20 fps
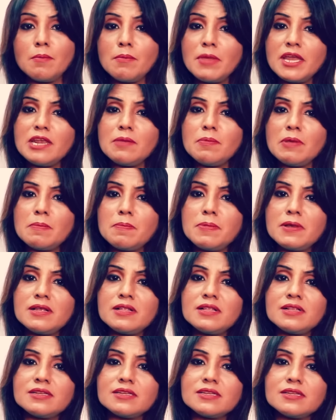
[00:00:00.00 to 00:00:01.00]
Many
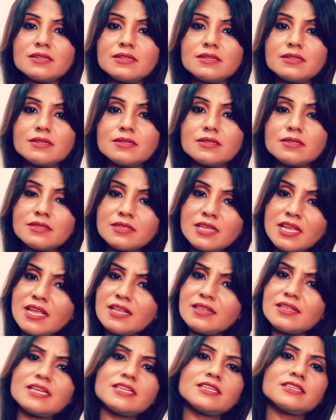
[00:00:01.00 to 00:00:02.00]
people
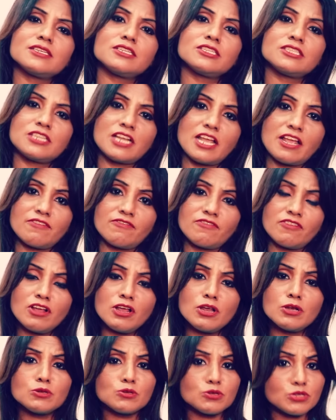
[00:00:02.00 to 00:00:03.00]
think that it is safe
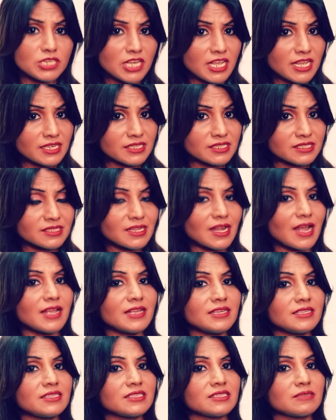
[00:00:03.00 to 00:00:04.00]
to take
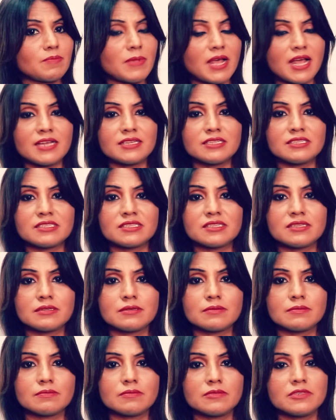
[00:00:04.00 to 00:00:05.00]
science, maths
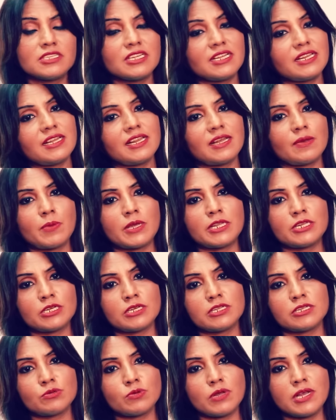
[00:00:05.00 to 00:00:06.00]
till 11th
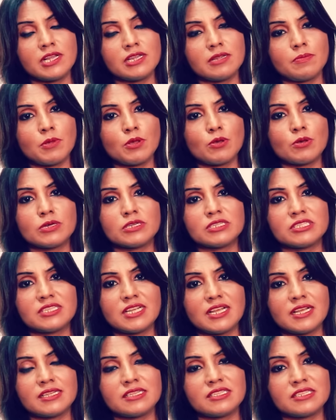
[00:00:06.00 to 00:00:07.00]
and 12th because
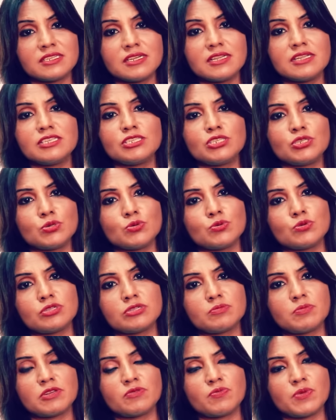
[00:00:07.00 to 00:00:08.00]
they can still
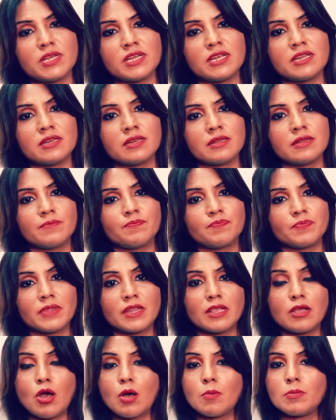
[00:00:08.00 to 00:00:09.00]
choose between
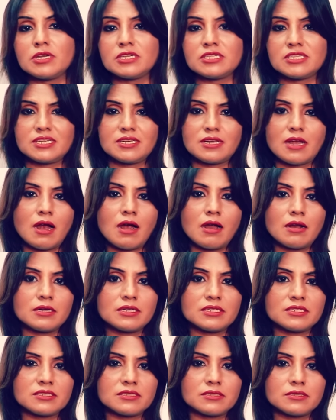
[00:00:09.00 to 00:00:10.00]
commerce and
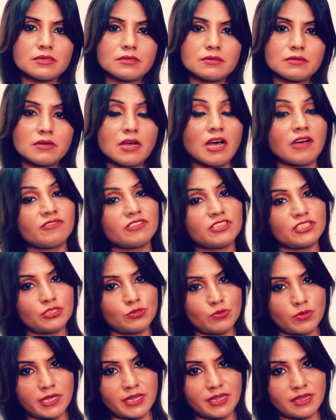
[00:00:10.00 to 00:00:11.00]
arts after
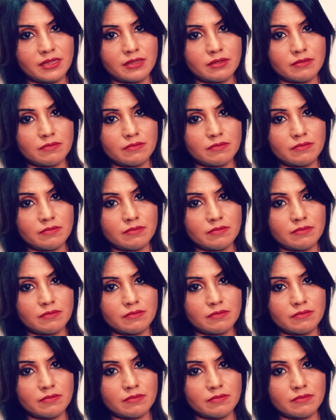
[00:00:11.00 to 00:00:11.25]
12th.